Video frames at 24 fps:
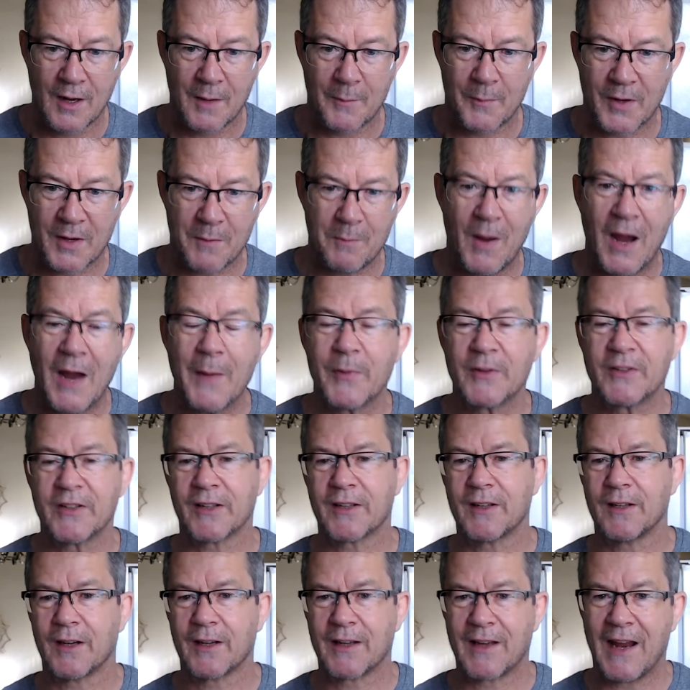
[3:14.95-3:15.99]
But in my
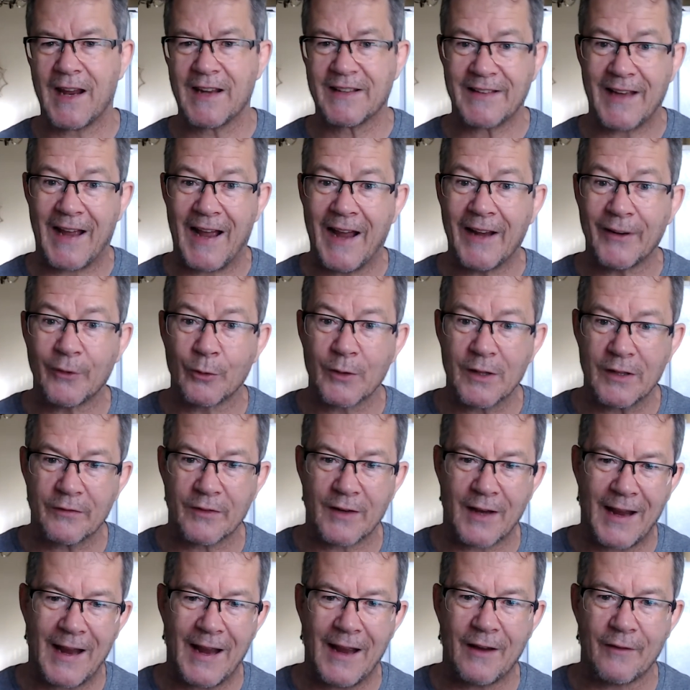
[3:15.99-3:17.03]
particular case, I don't even
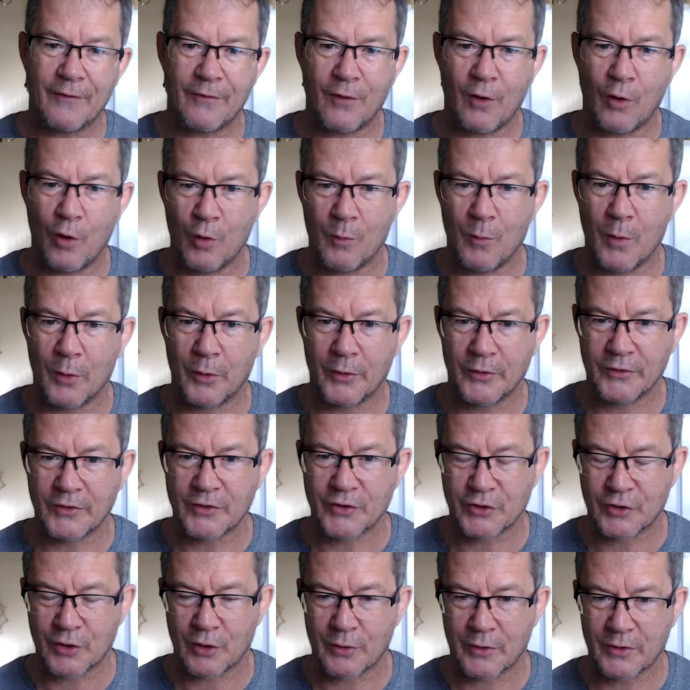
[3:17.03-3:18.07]
have homeowners
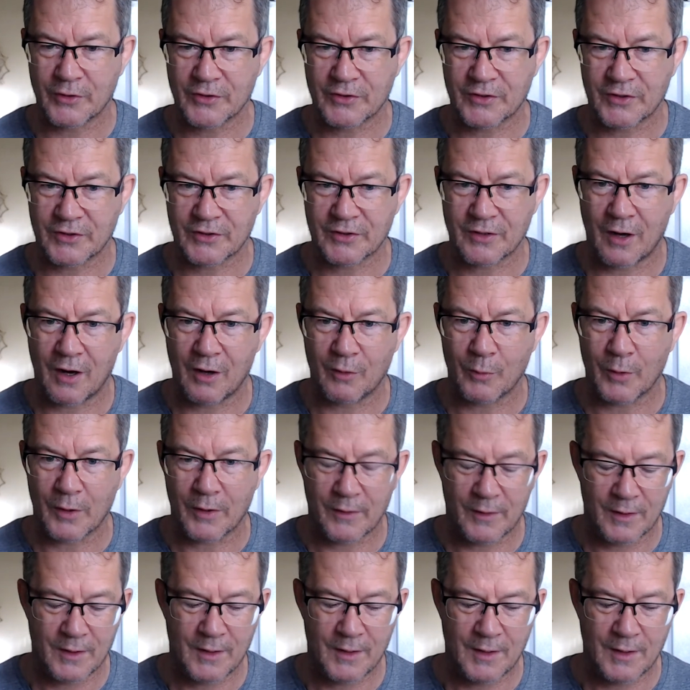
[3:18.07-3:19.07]
insurance to start with,